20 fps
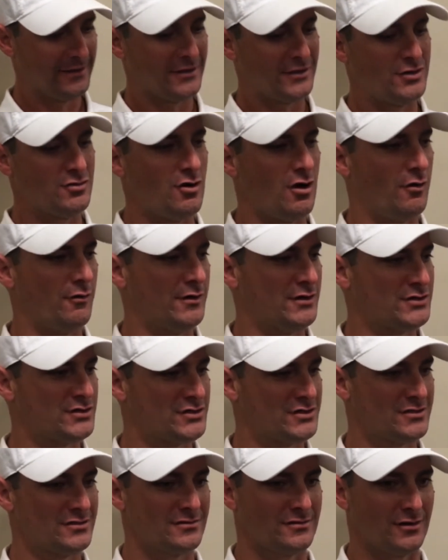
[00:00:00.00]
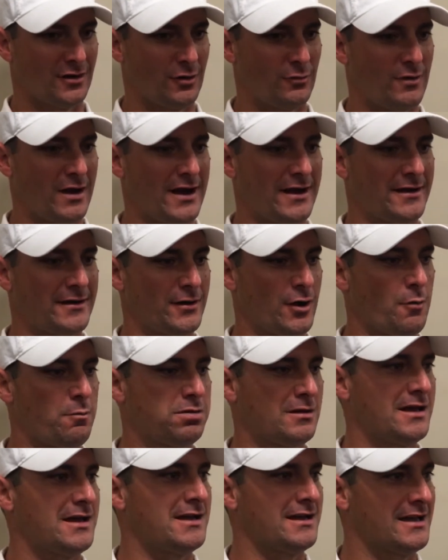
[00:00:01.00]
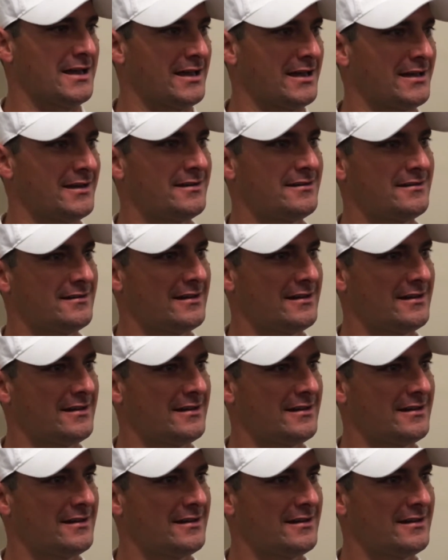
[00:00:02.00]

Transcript: you always are ready to go play again.